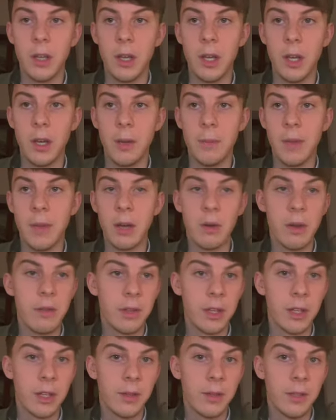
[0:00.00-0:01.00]

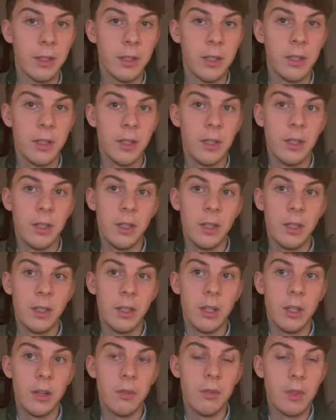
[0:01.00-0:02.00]
However,
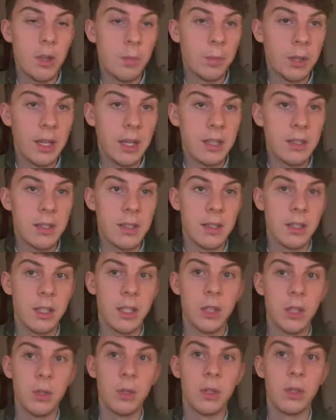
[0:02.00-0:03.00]
a few places in
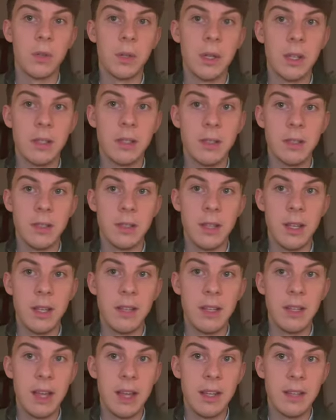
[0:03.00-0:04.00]
Kilcarrat
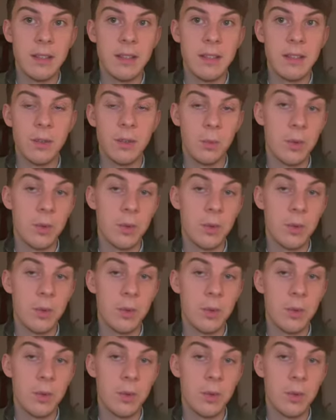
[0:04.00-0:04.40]
in the end